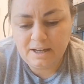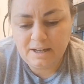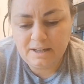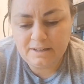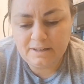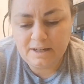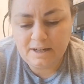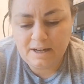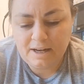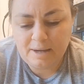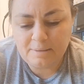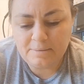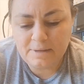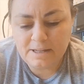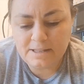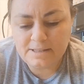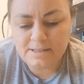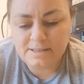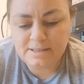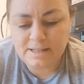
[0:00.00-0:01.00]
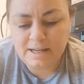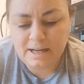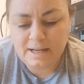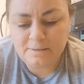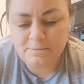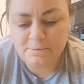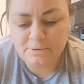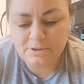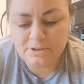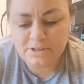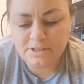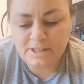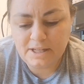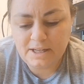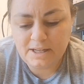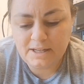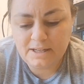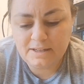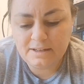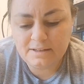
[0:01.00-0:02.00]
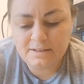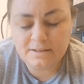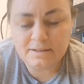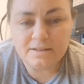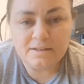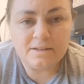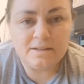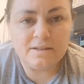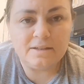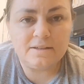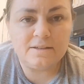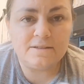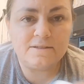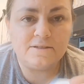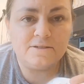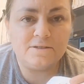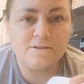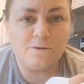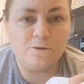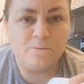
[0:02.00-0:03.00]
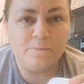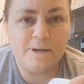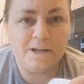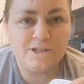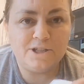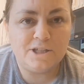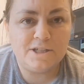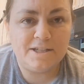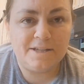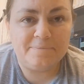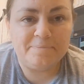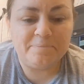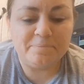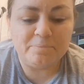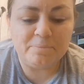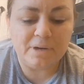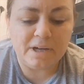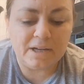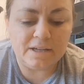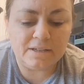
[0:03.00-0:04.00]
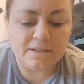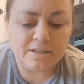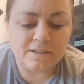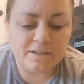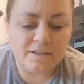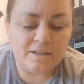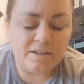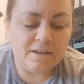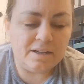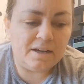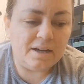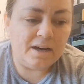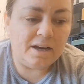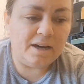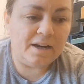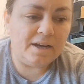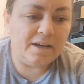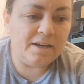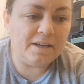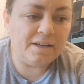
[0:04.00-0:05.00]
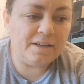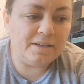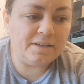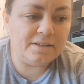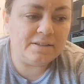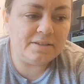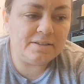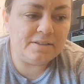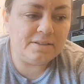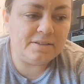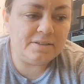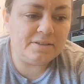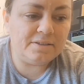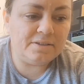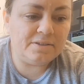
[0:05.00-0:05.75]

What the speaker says: And I'm not sad per se, because there's a whole page I did, but I